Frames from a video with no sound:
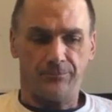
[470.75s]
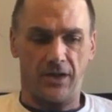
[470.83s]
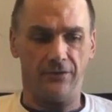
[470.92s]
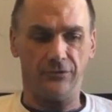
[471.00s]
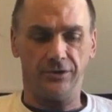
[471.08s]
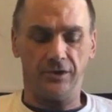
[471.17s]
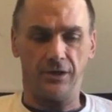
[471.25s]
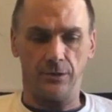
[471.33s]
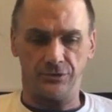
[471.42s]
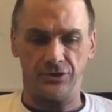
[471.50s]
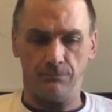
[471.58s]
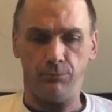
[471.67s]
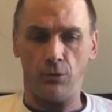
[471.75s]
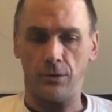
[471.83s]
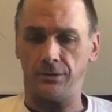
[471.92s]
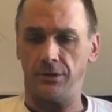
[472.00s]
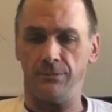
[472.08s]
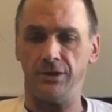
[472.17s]
that was
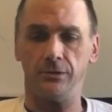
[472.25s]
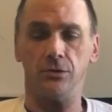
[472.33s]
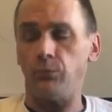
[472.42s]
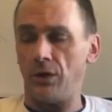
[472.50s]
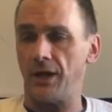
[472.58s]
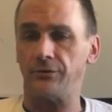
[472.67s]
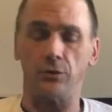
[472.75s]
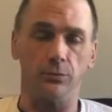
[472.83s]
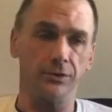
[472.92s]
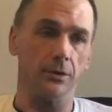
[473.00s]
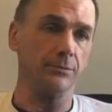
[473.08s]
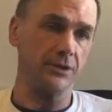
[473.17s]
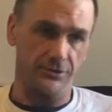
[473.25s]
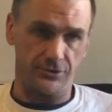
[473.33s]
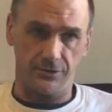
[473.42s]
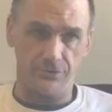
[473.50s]
important to me went out the window because of